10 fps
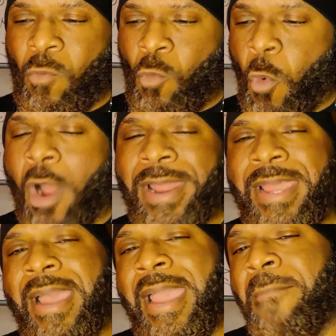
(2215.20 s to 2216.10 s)

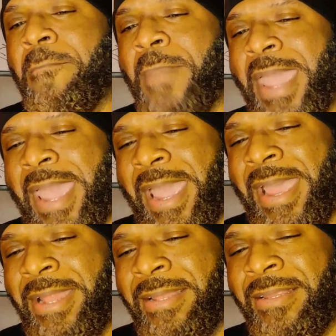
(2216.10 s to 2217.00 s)
wanting a
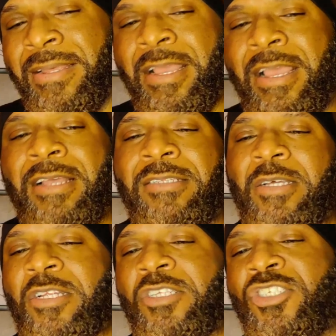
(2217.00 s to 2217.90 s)
man
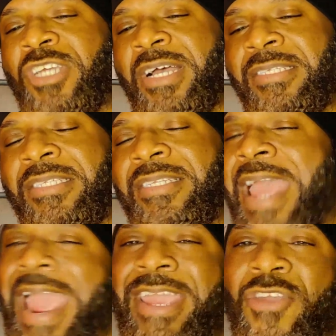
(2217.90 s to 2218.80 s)
to just
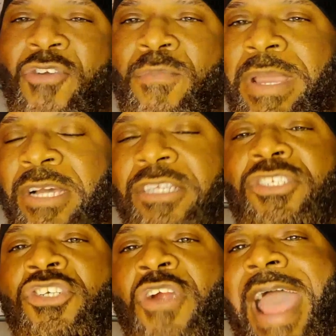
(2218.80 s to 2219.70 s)
take you
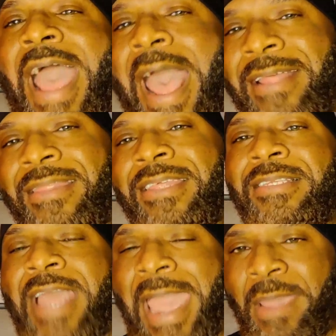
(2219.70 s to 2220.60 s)
because you're at the
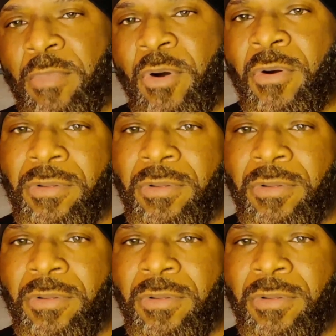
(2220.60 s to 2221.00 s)
table.